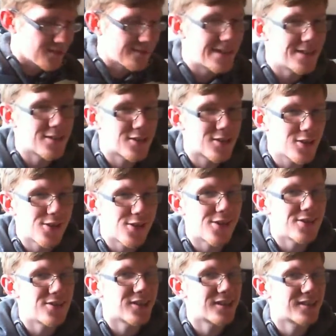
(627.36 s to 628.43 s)
Venusaur
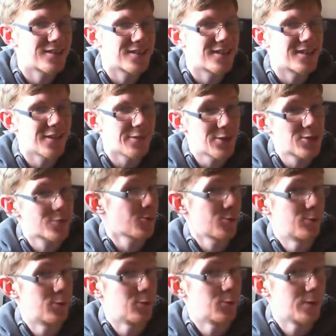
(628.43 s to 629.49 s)
and Charizard, which
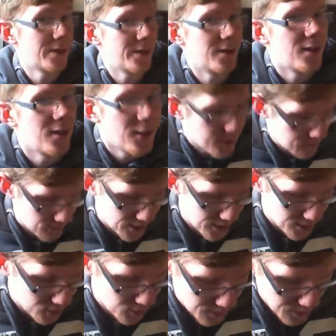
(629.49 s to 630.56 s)
one will win? Well,
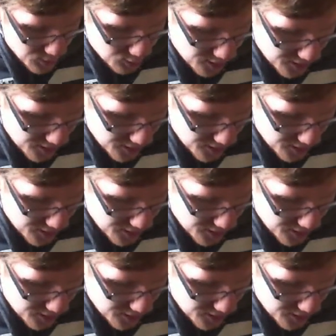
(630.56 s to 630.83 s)
let's open the